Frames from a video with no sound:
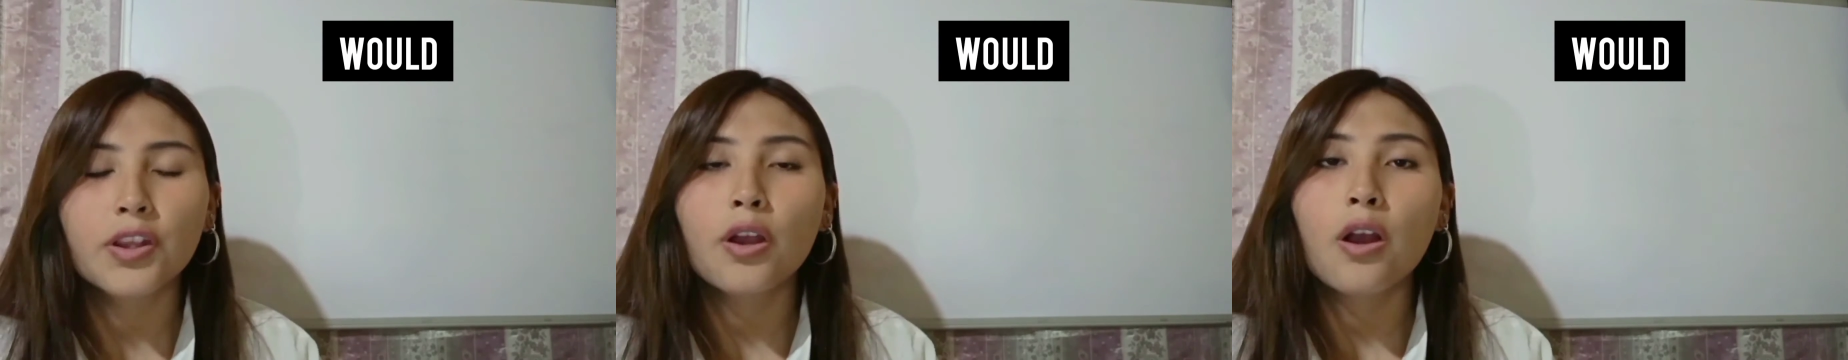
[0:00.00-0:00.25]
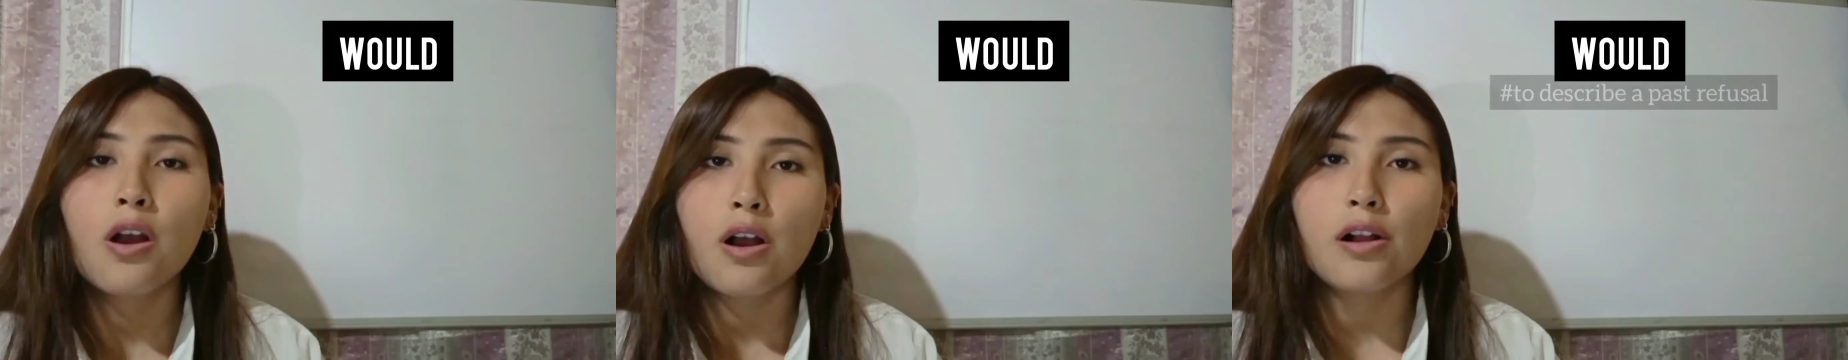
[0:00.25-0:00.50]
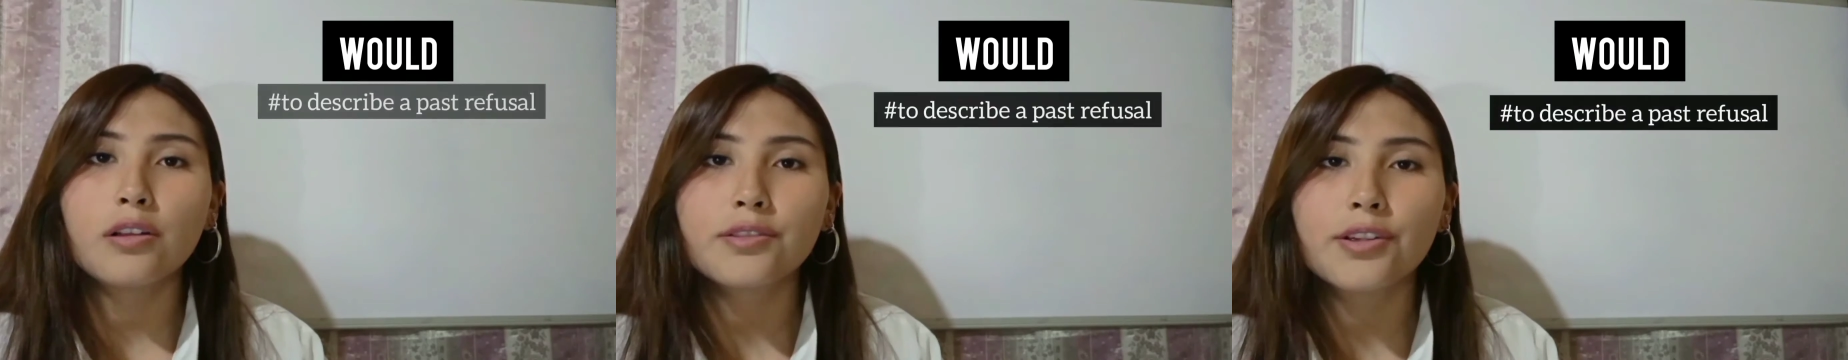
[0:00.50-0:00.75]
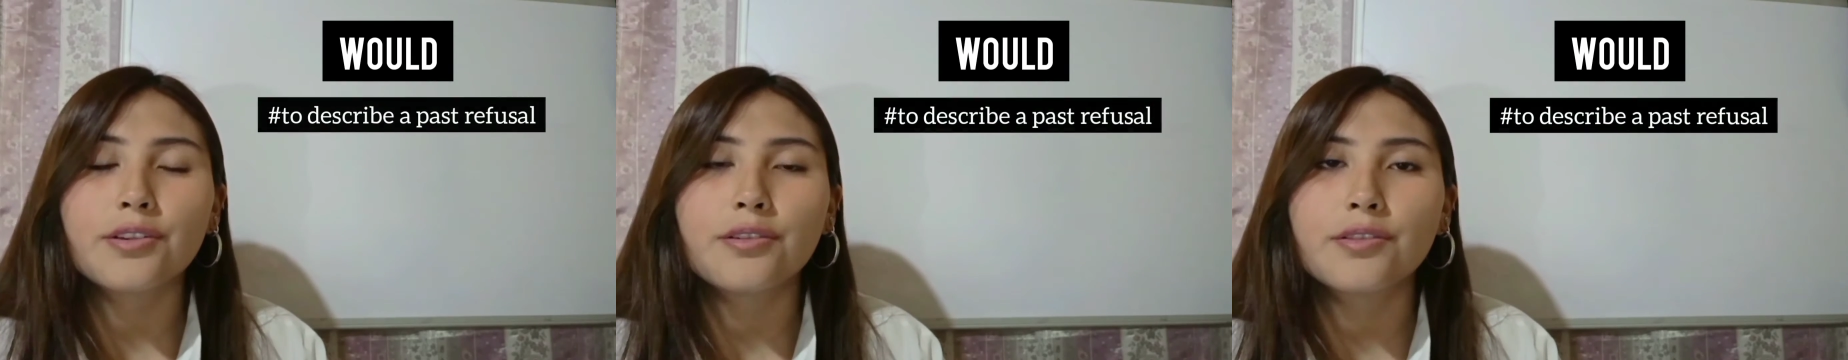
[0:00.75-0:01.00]
Also
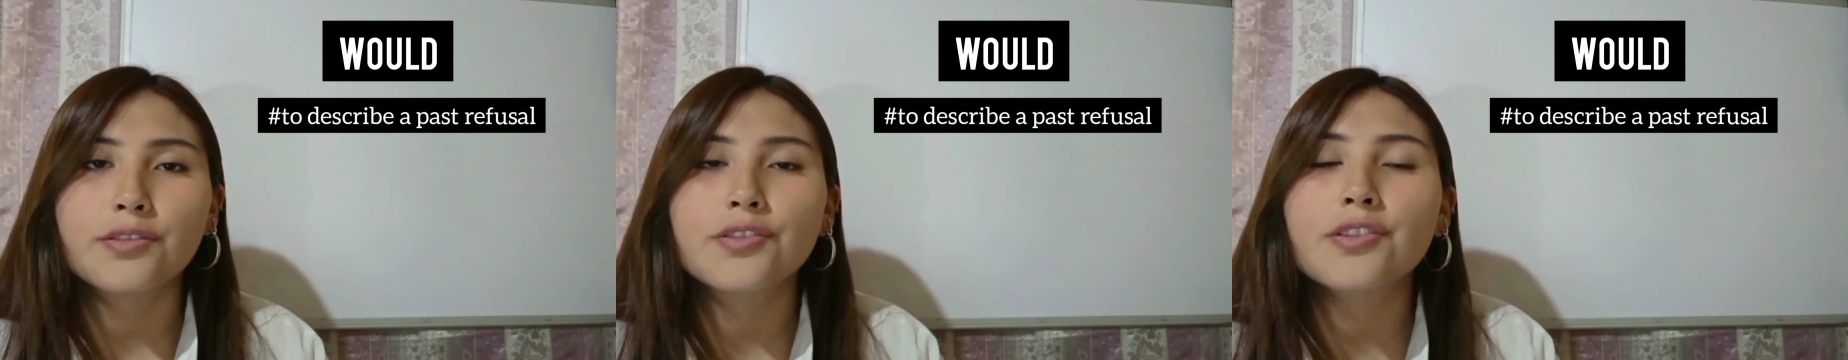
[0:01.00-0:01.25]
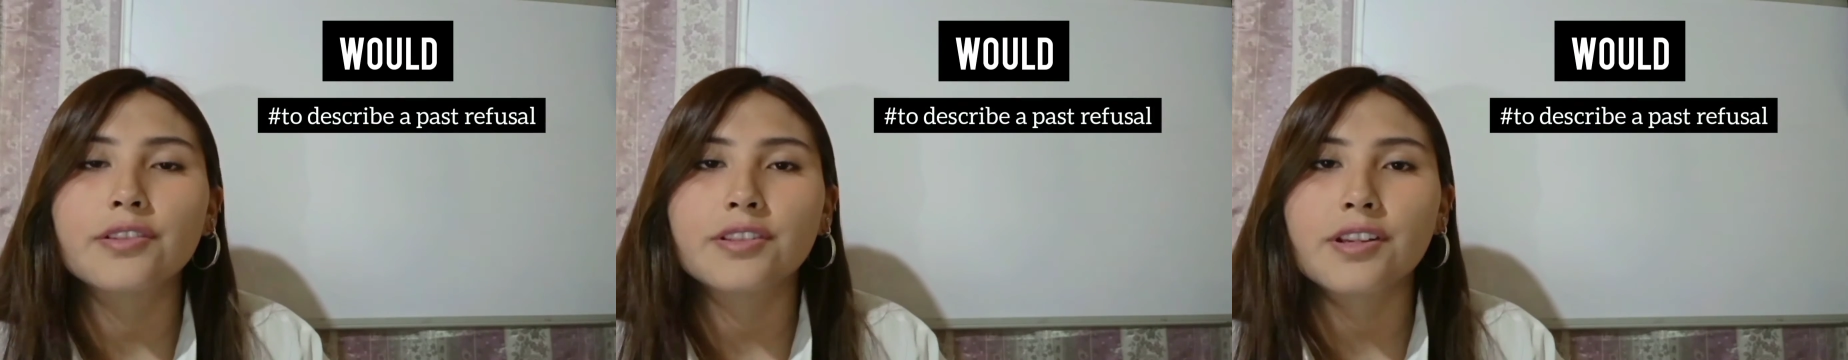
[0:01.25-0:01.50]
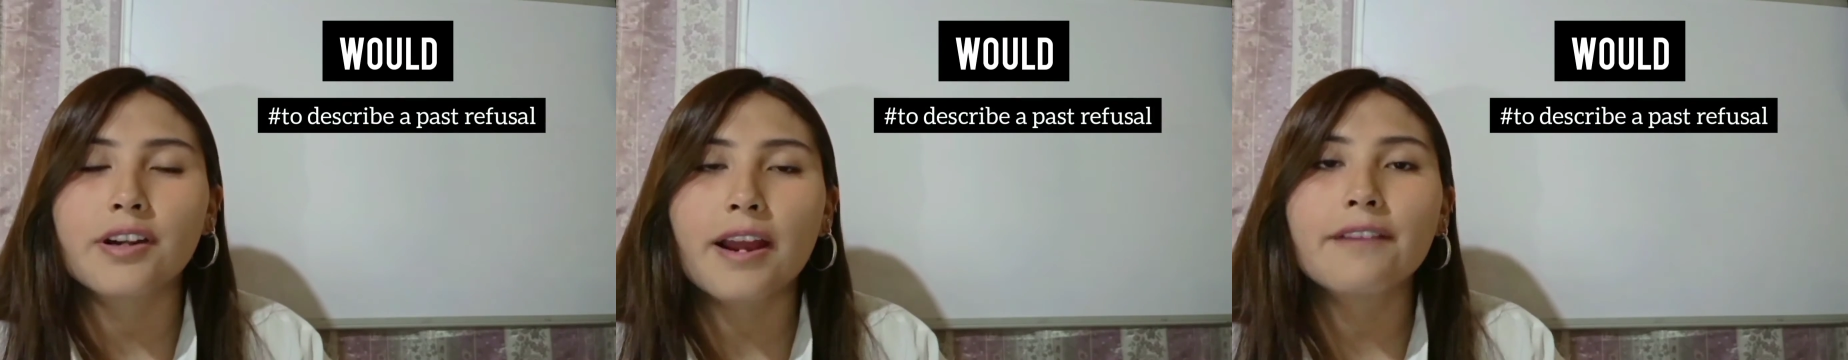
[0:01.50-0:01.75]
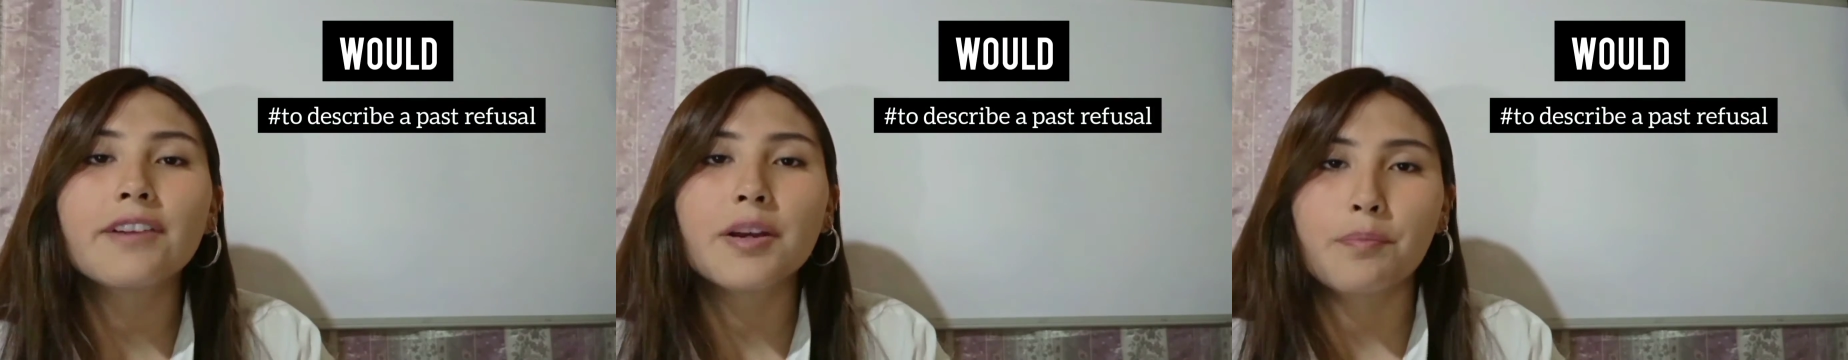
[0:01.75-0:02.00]
used to describe a
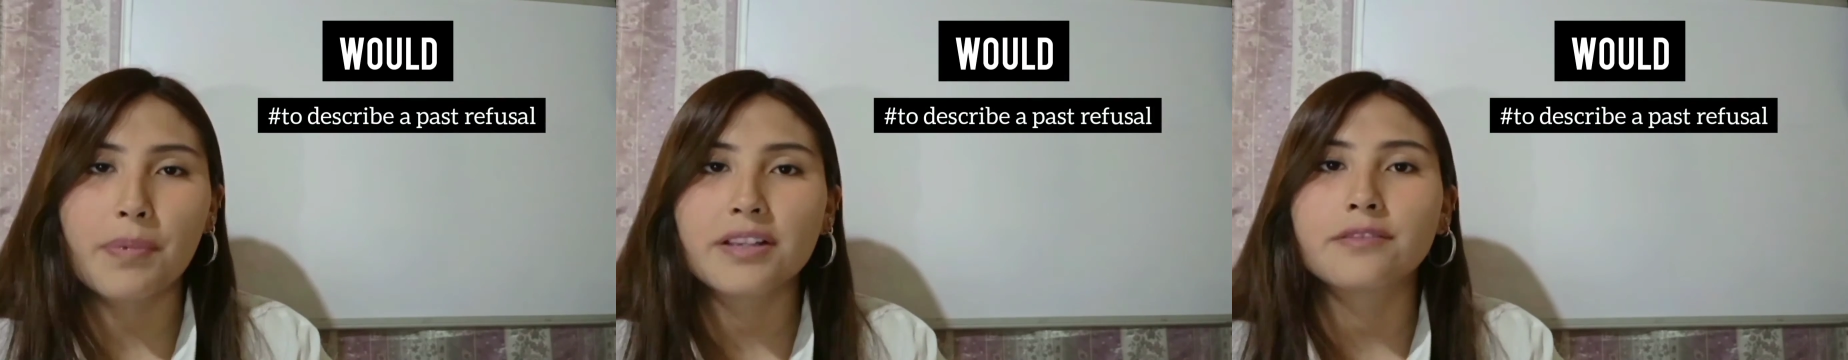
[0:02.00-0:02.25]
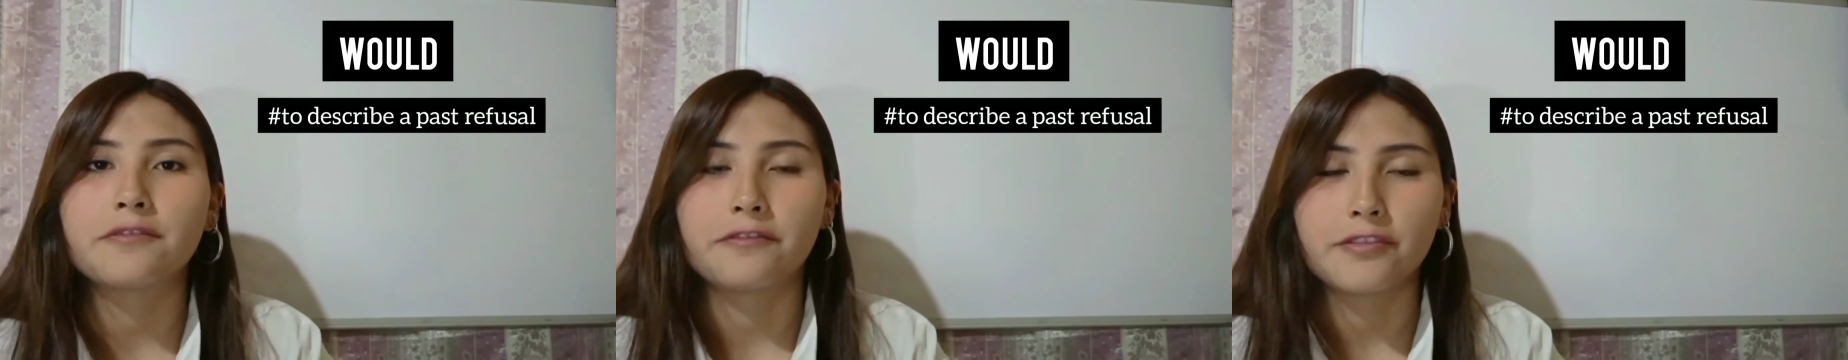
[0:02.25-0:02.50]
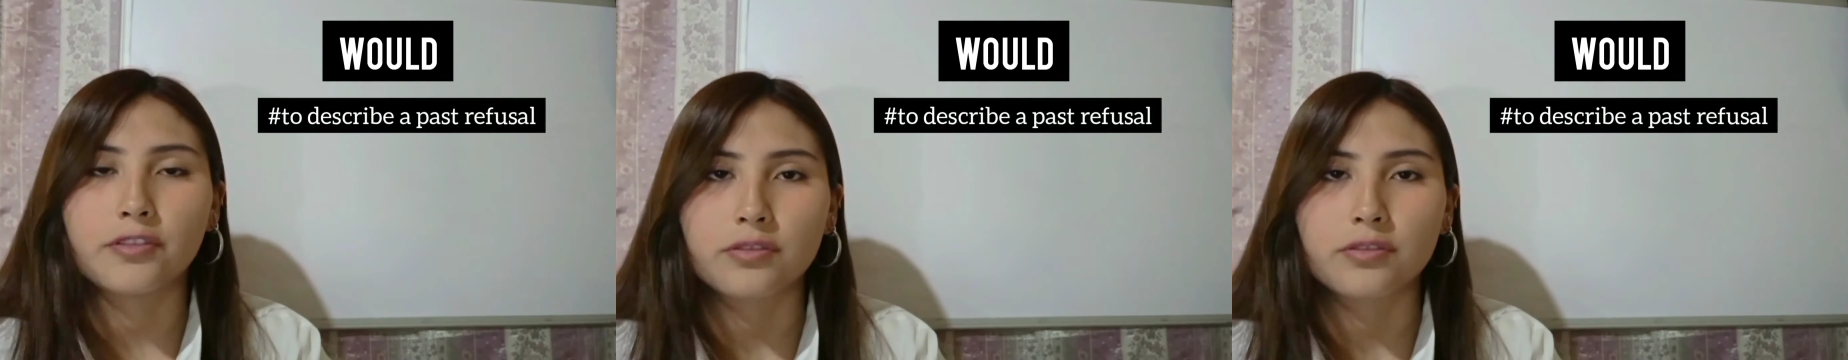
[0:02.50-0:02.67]
past refusal.